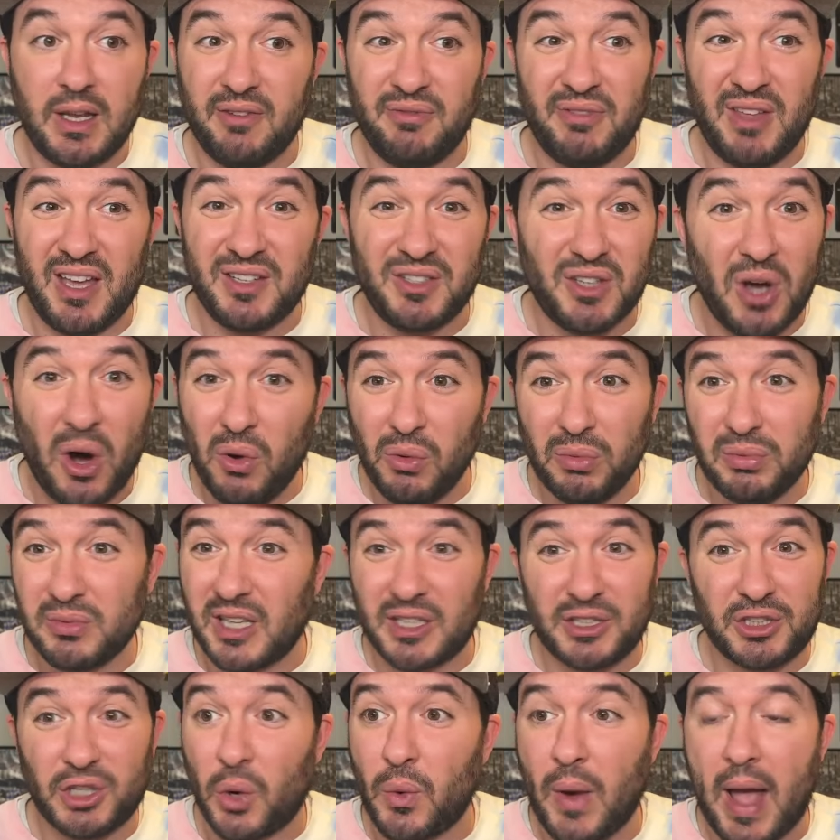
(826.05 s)
If they don't,
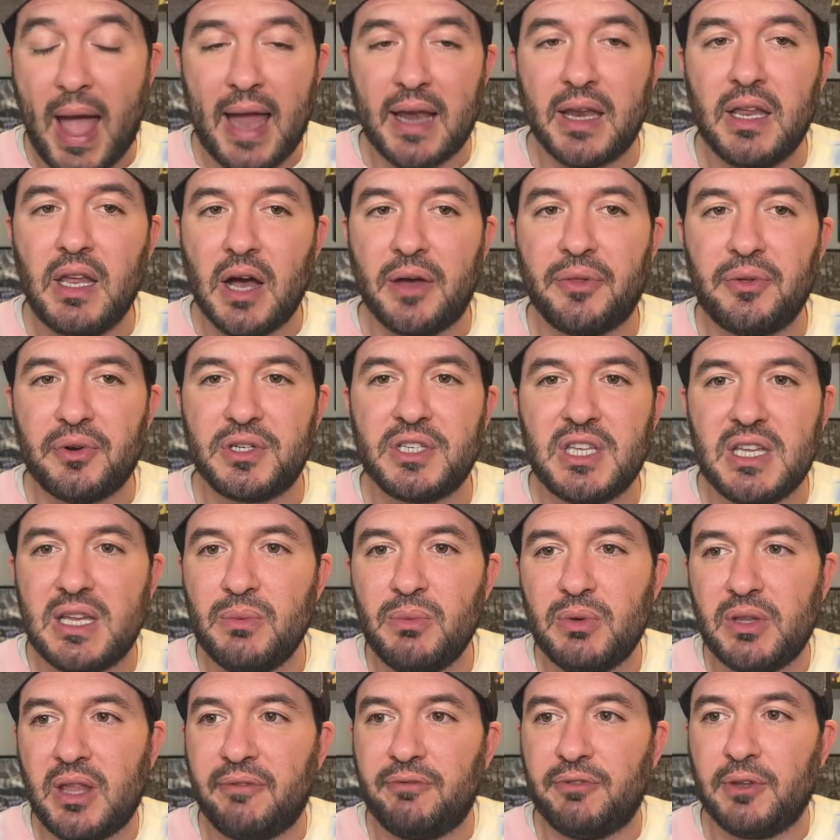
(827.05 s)
they show any other team
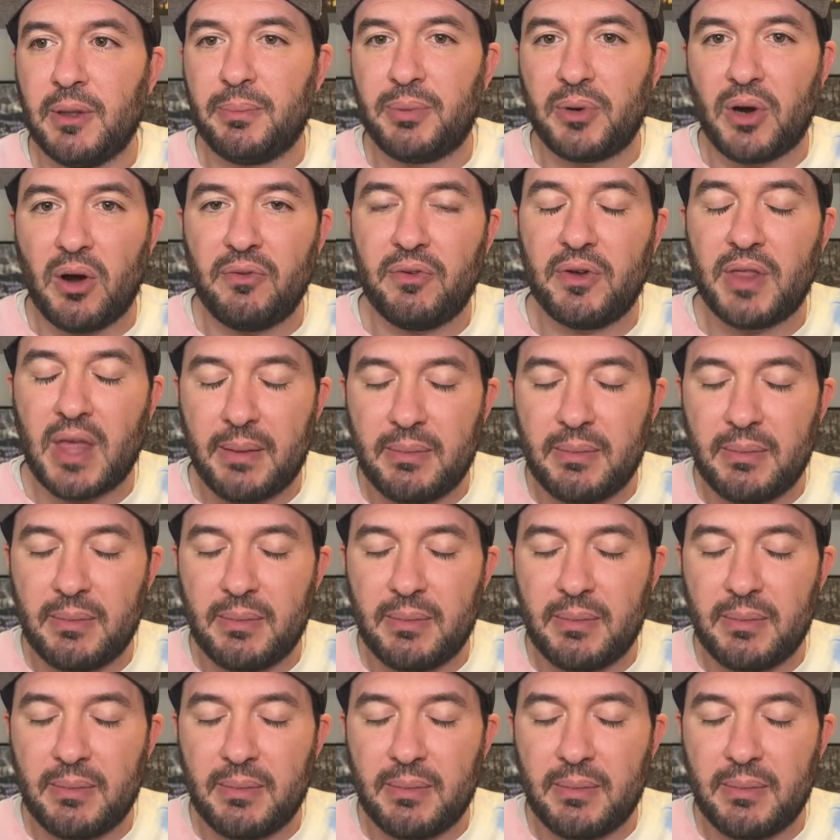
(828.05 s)
when they flip it over,